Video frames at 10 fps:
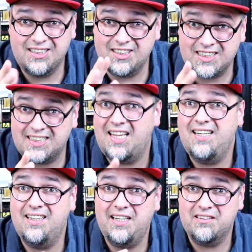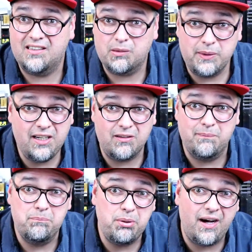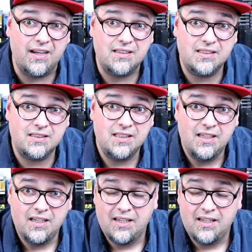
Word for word: just slightly under 300 bucks.